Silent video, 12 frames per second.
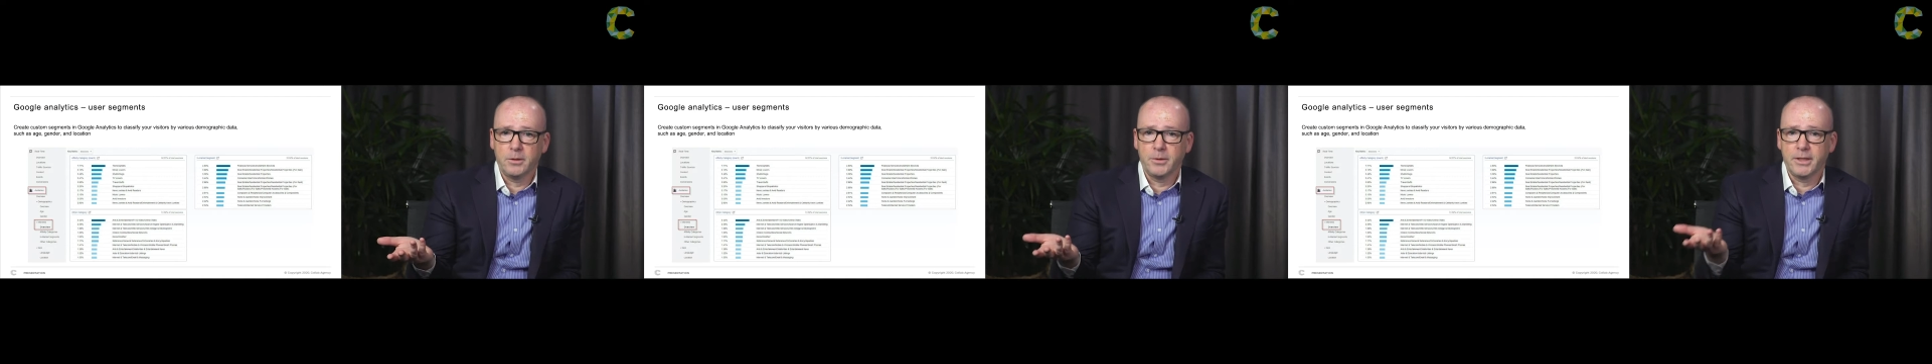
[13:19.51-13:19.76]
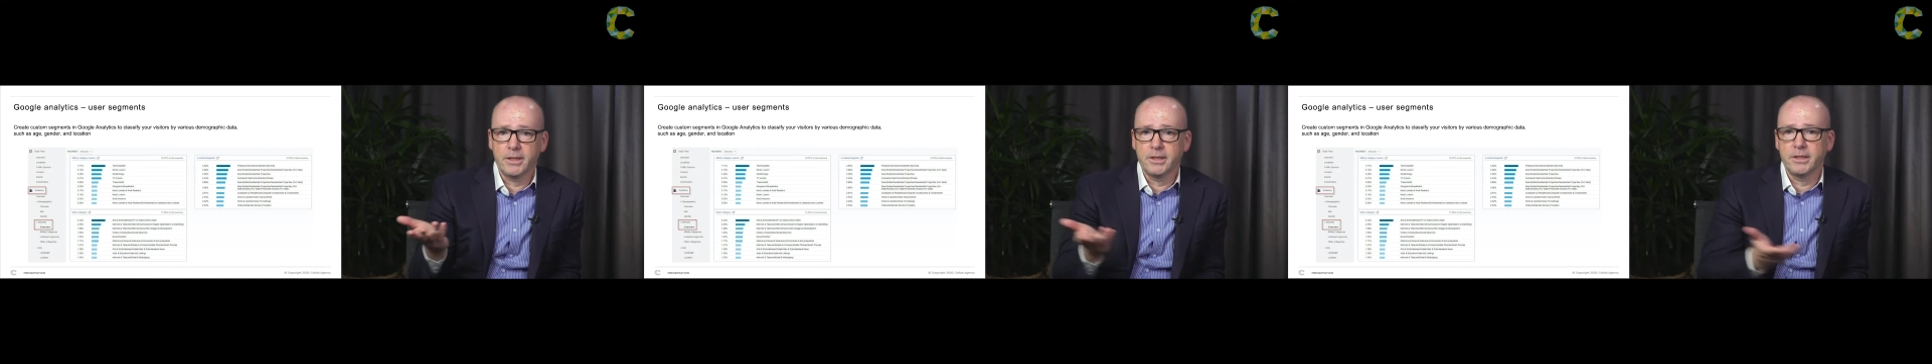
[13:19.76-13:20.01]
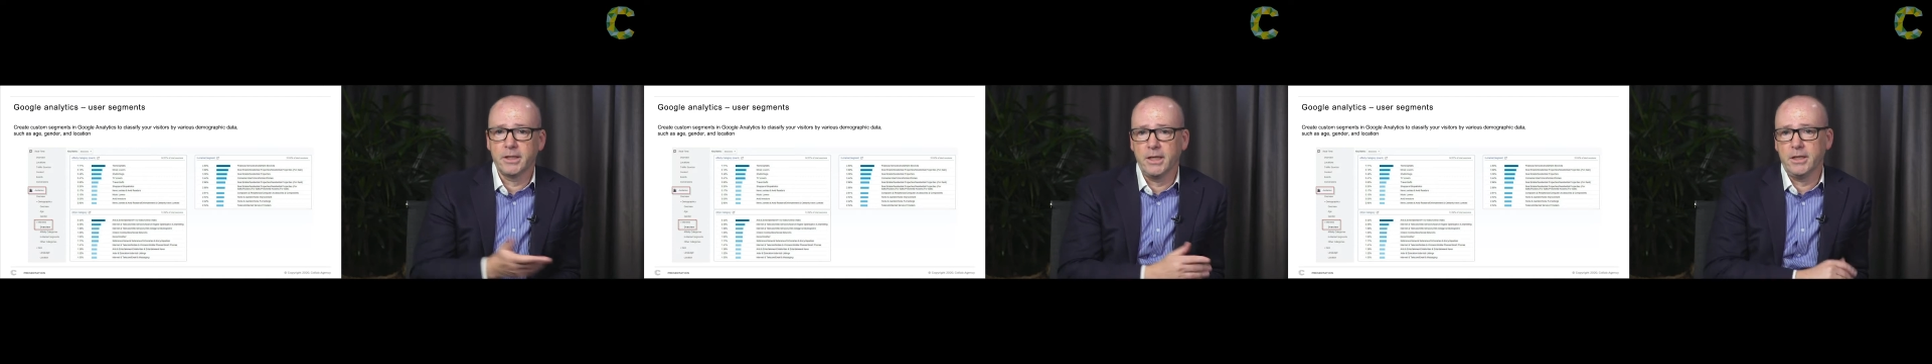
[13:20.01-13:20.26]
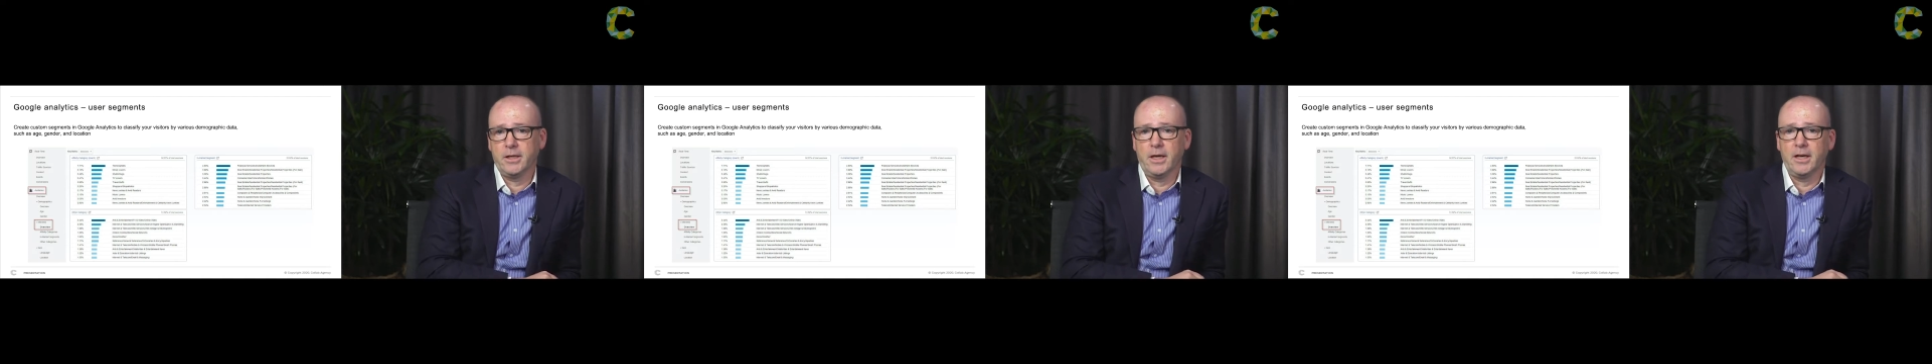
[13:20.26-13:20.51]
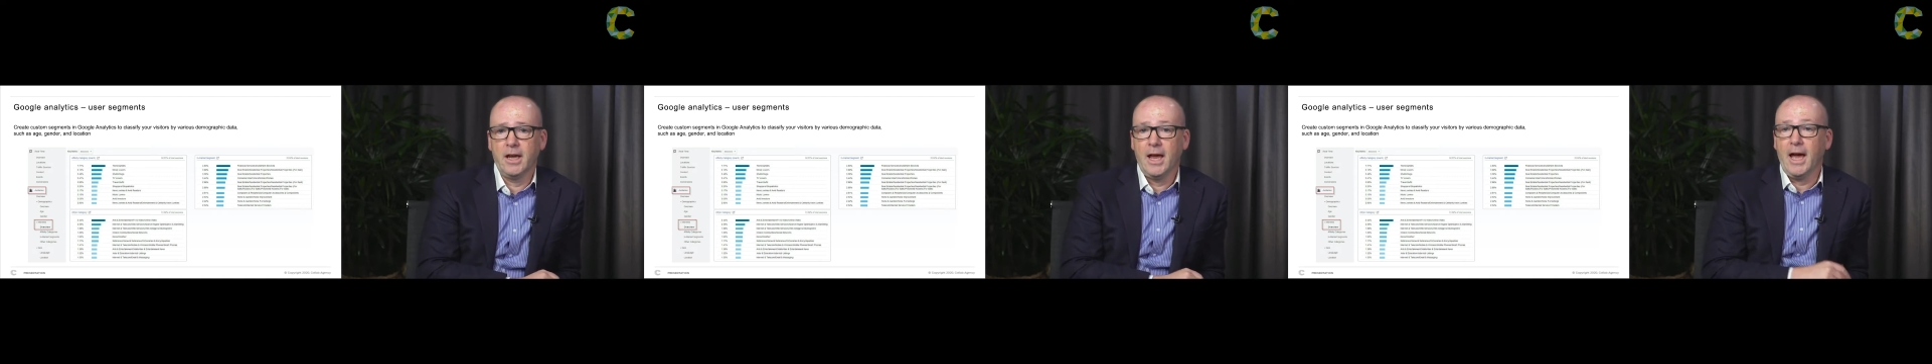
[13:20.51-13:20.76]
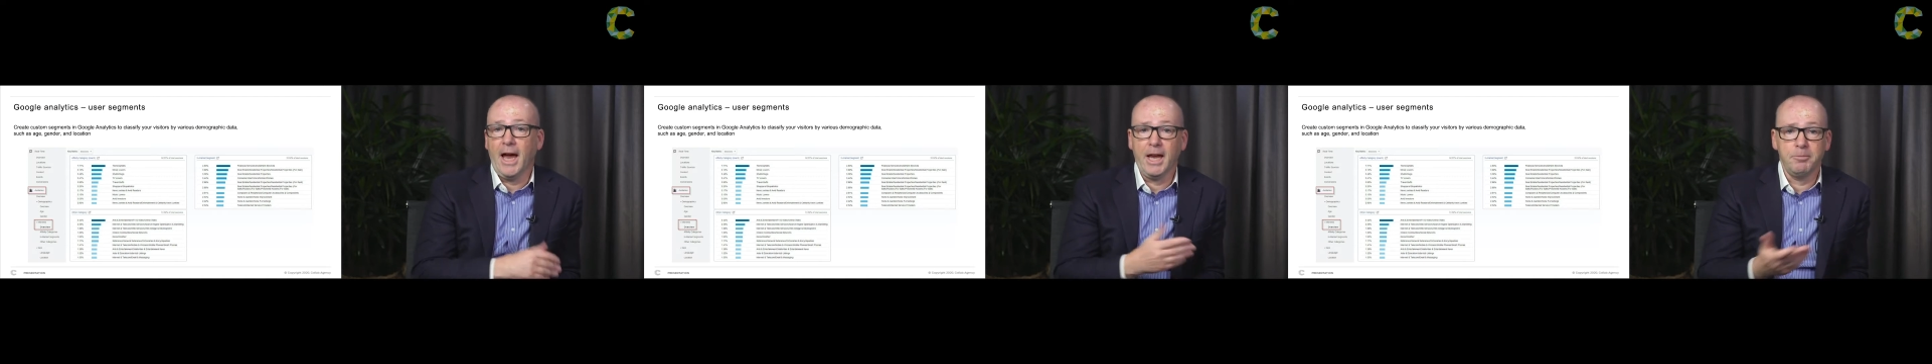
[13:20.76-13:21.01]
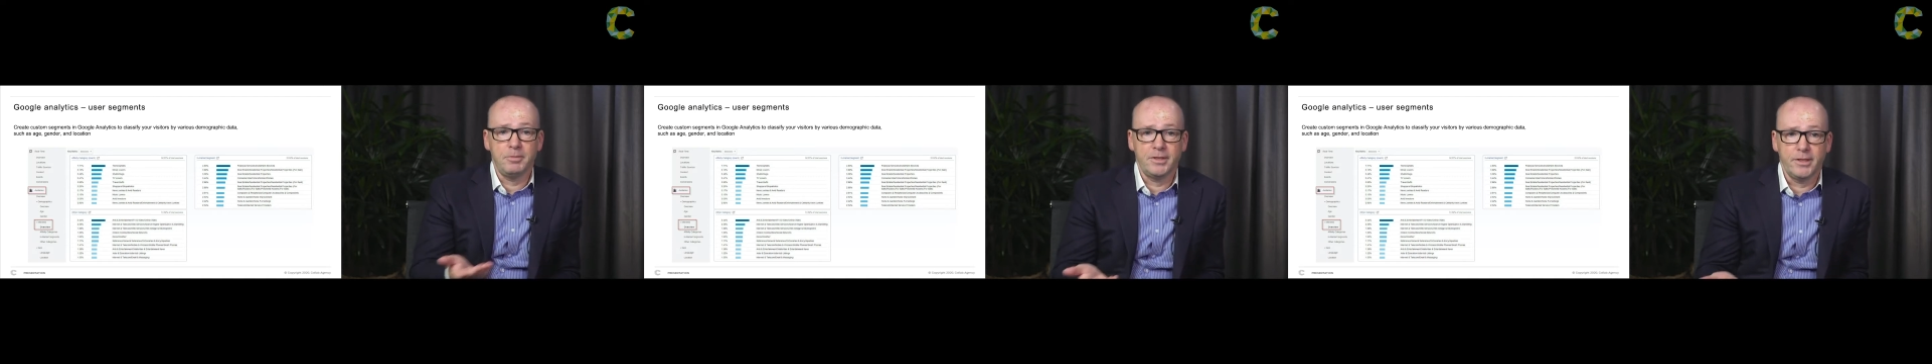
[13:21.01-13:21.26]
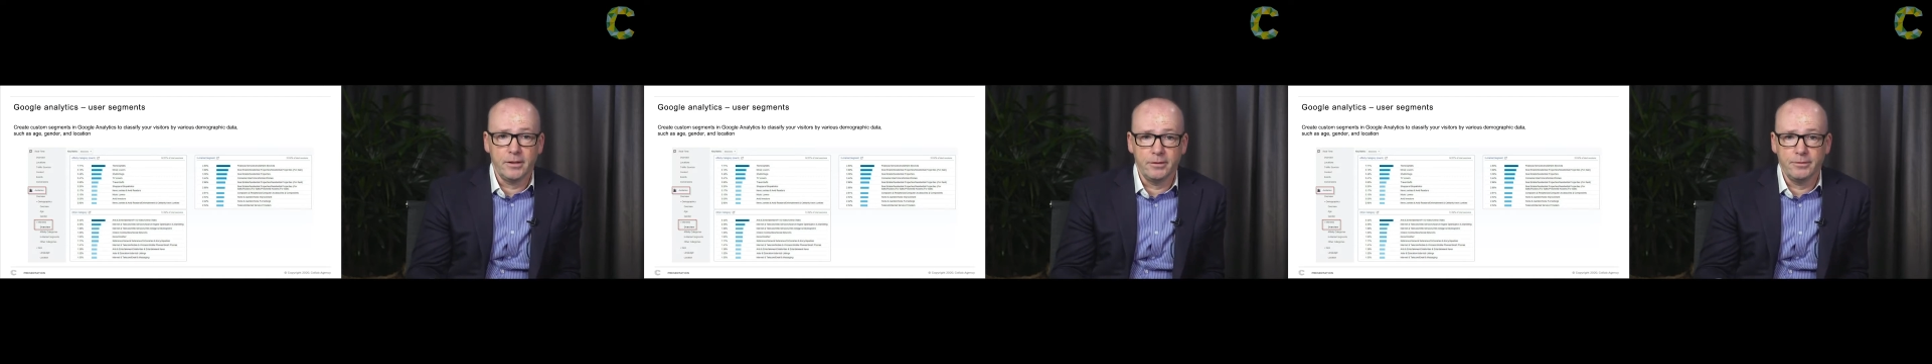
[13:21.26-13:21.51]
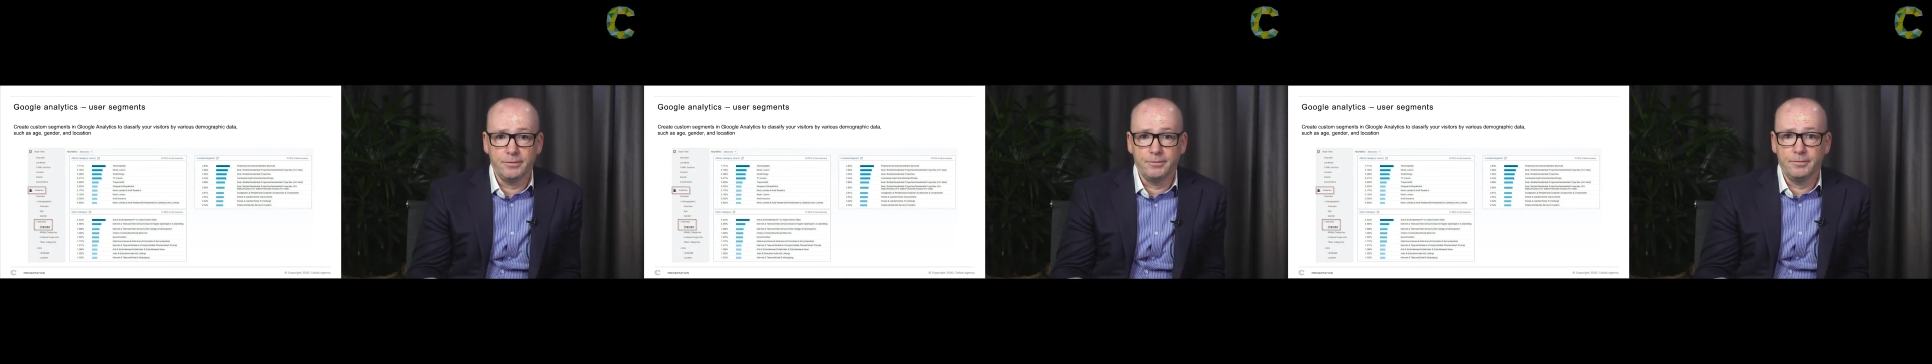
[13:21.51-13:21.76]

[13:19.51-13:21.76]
we can see that 8% of